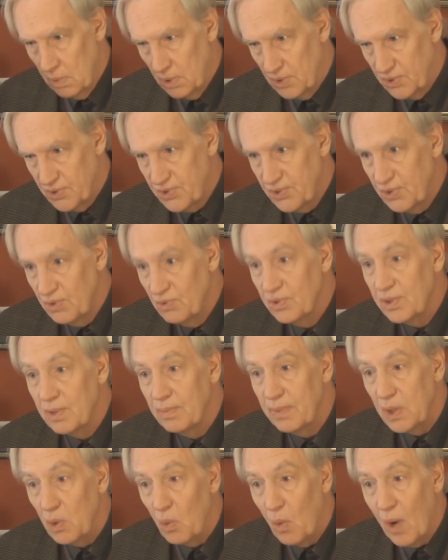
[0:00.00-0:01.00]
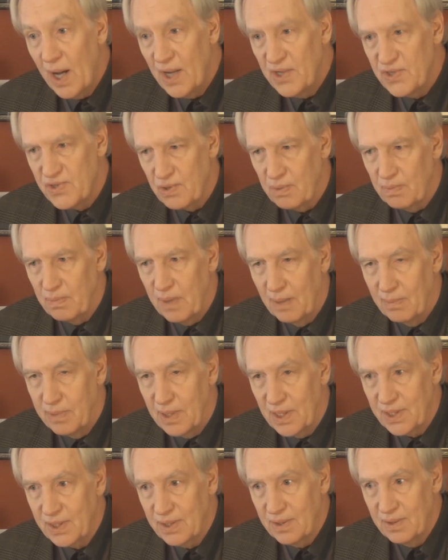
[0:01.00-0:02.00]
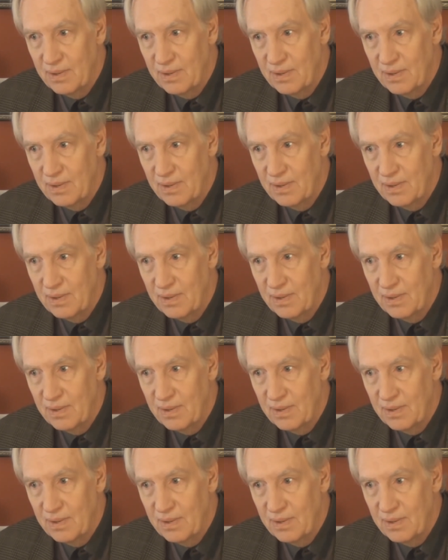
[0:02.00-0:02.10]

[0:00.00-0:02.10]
a soon-to-be wiser public.